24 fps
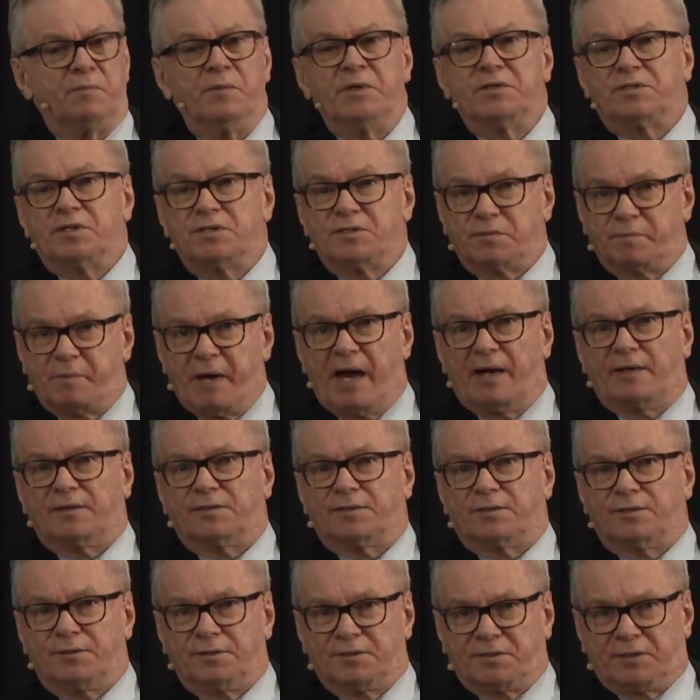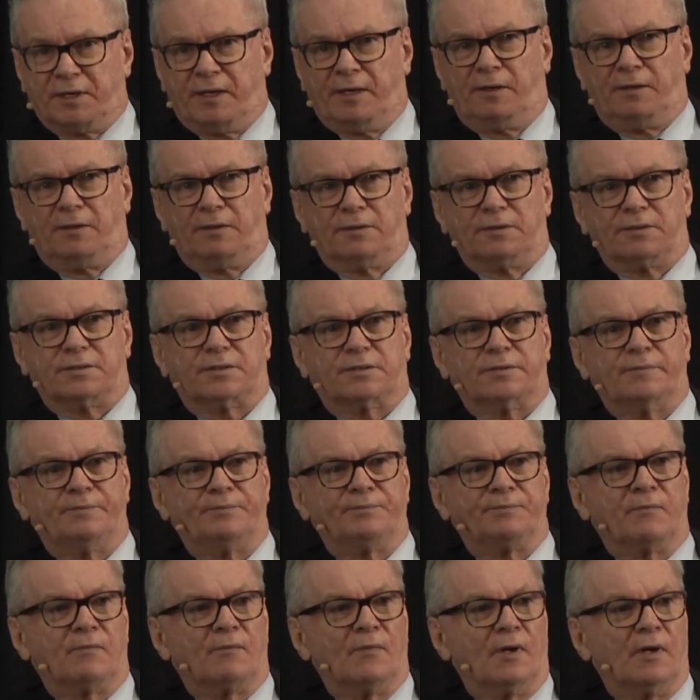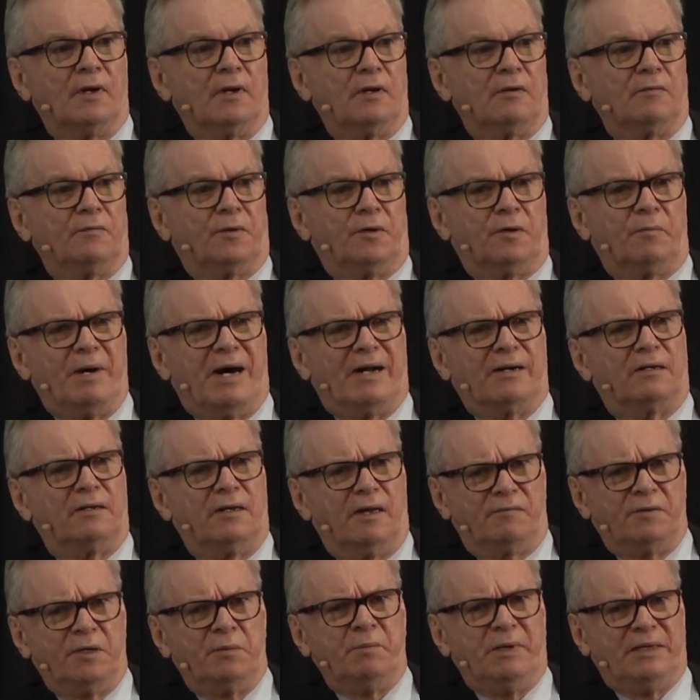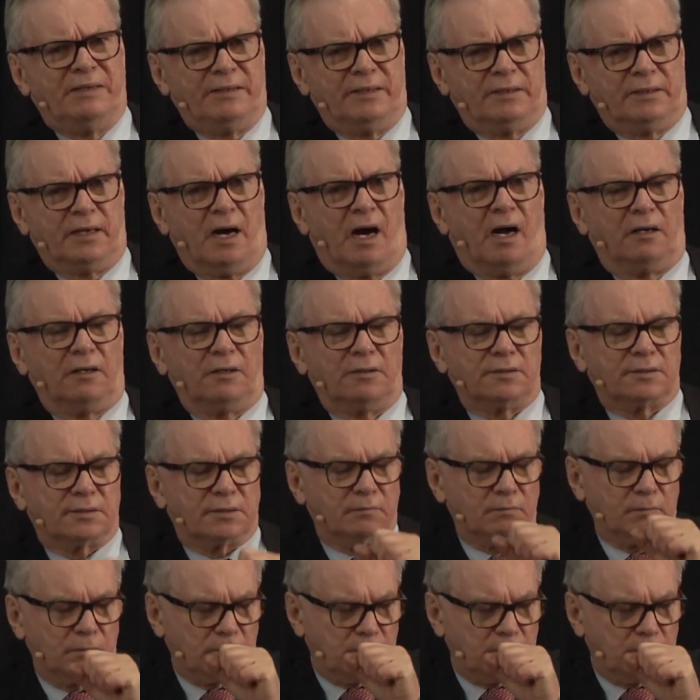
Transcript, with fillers: Missus Baxter sells for about eleven million dollars.